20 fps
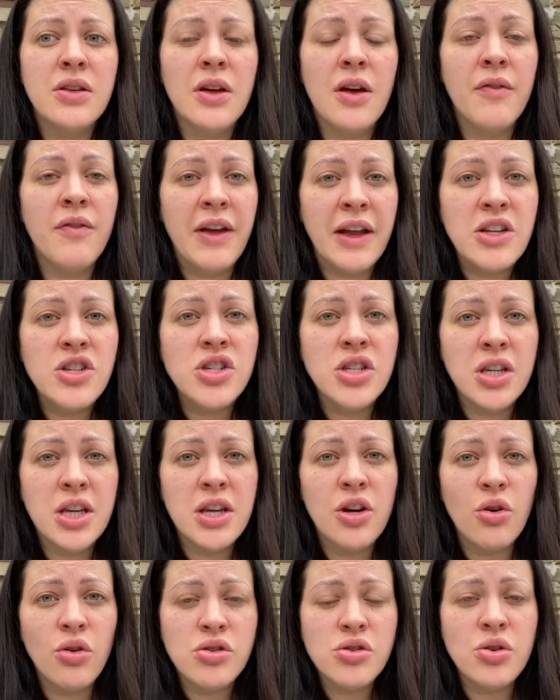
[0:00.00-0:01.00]
eventually
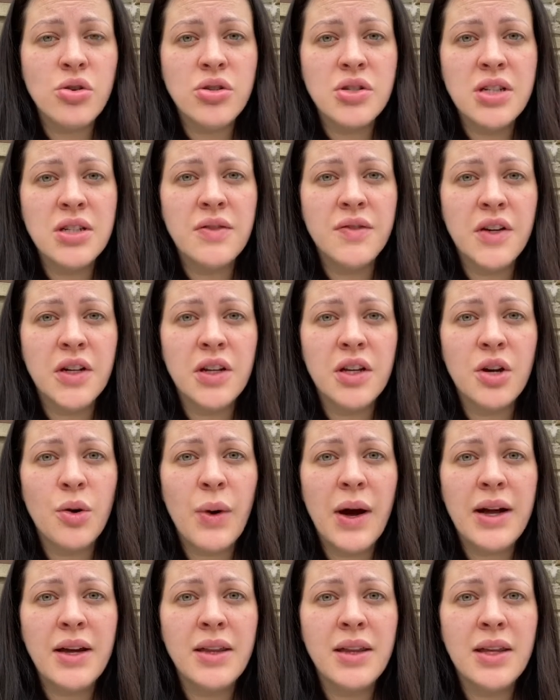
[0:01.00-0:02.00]
it got sorted fairly
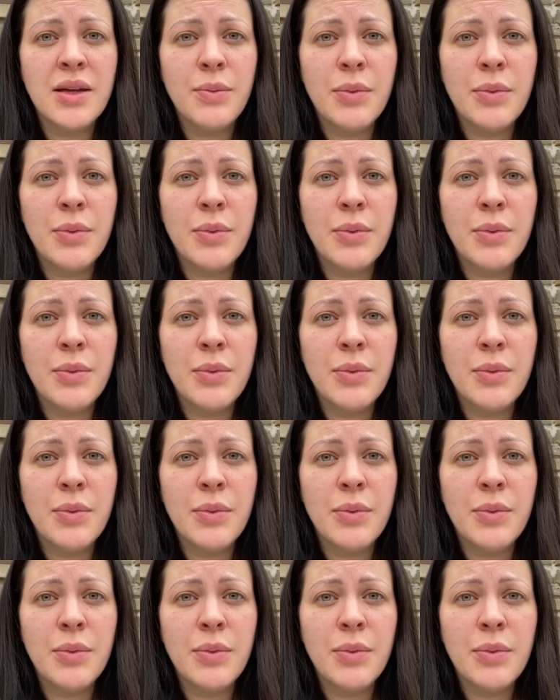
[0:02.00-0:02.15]
quickly,